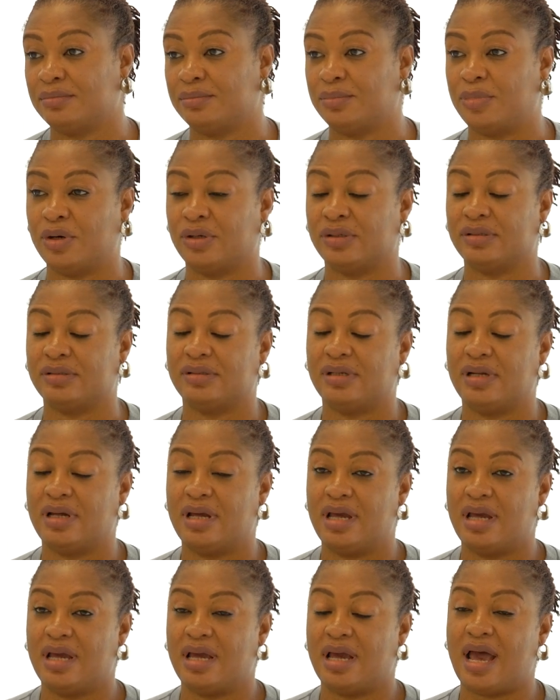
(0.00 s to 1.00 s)
but
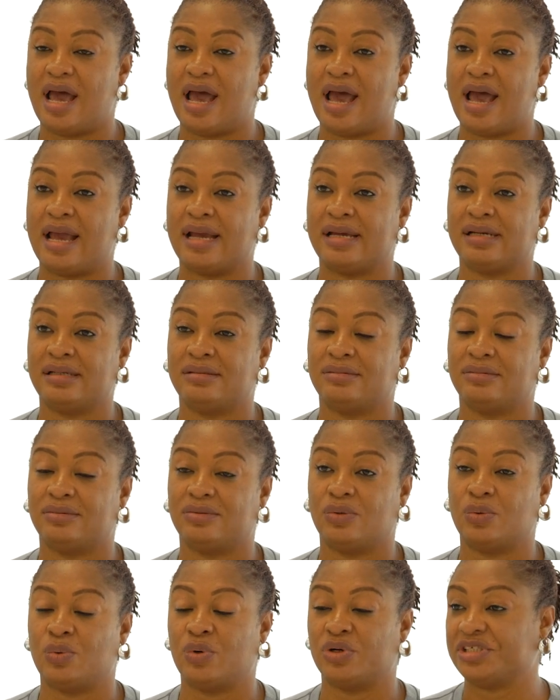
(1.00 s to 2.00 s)
I
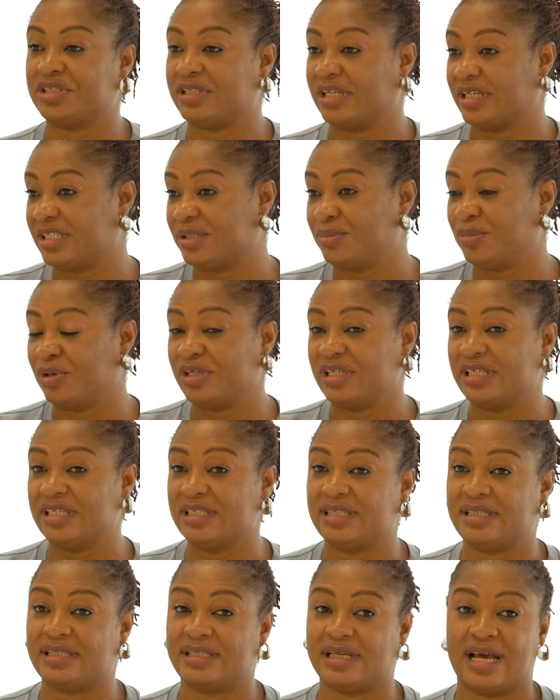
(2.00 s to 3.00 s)
watched
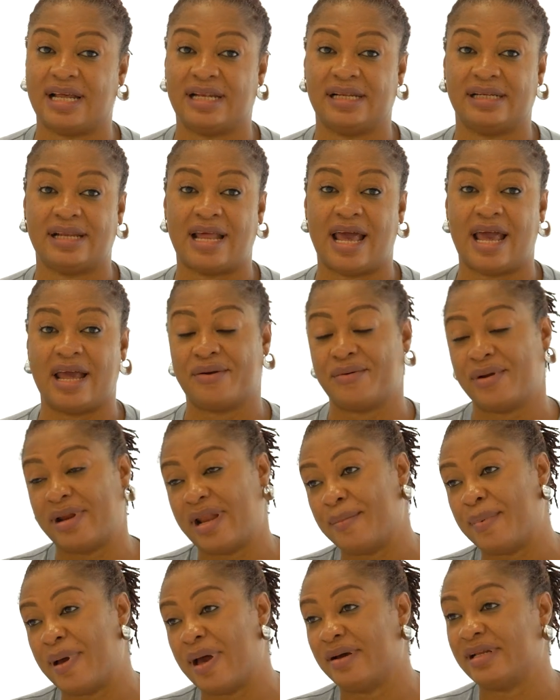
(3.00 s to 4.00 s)
testimonies and I read
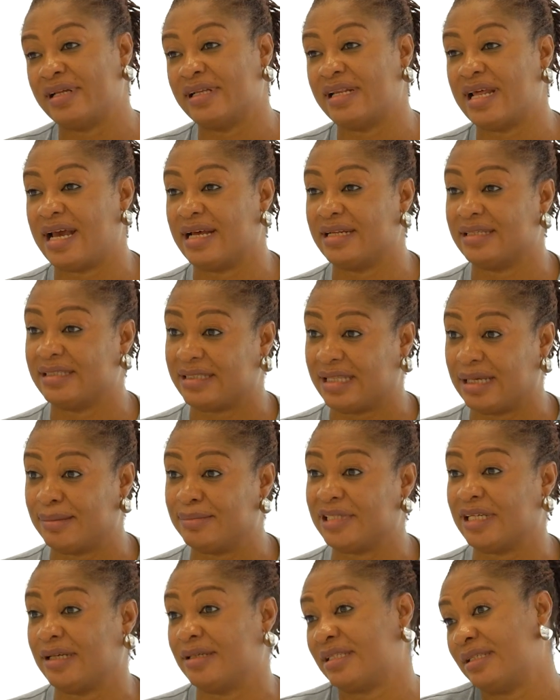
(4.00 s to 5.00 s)
about it, and stem
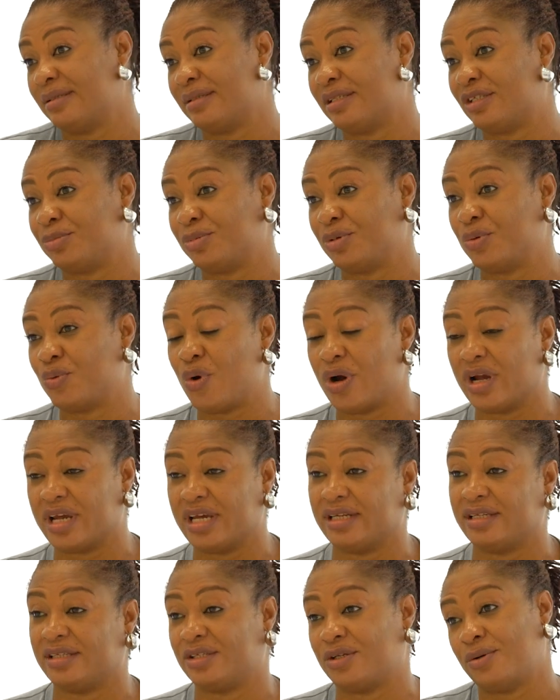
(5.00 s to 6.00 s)
cells seems to be
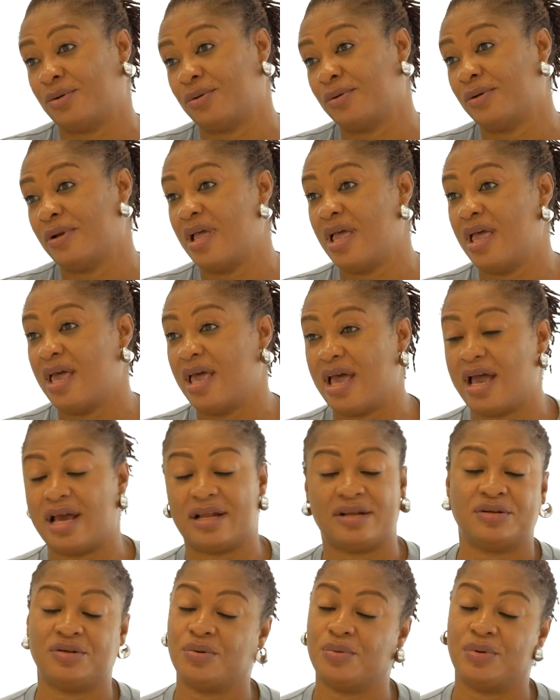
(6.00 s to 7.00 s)
working. So I
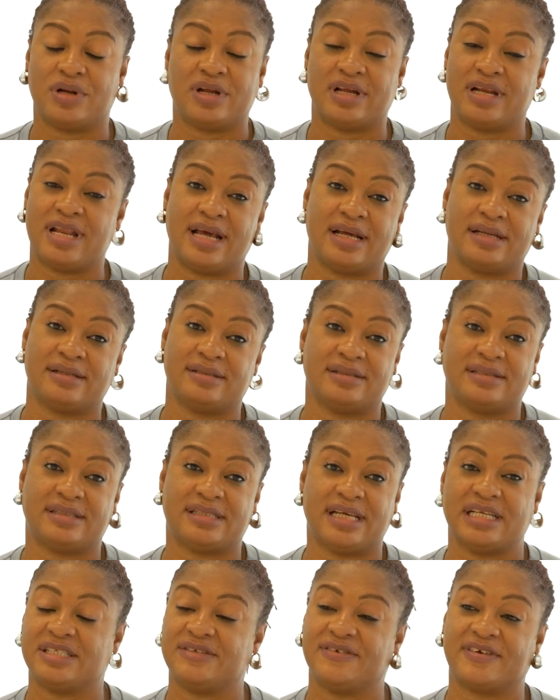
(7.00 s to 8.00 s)
don't know what other
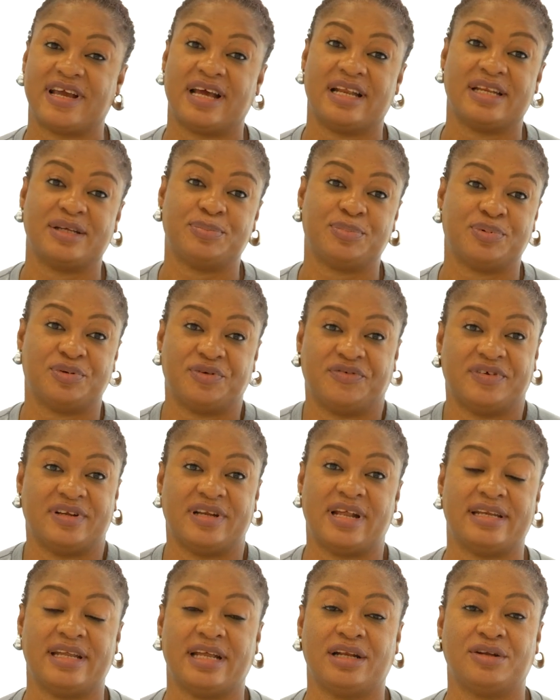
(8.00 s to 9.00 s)
scientifically proven
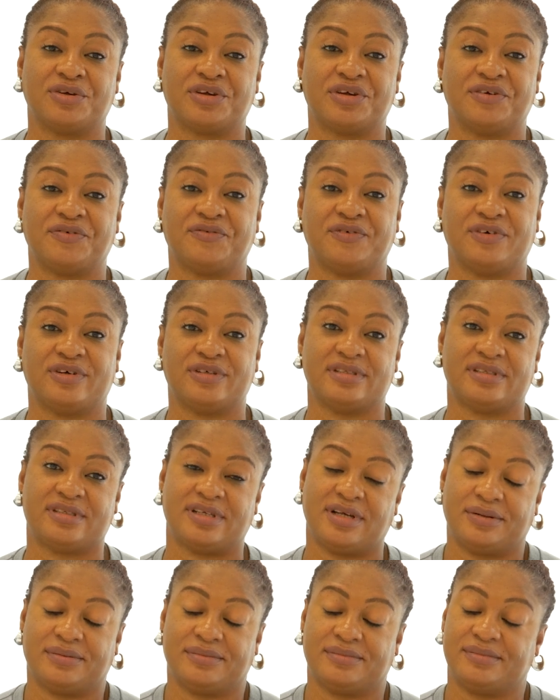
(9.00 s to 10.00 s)
that they're looking for.
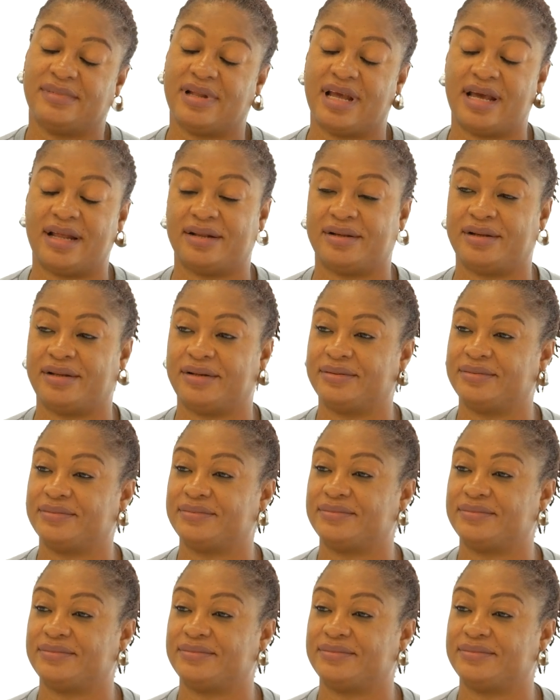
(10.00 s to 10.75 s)
So I don't know.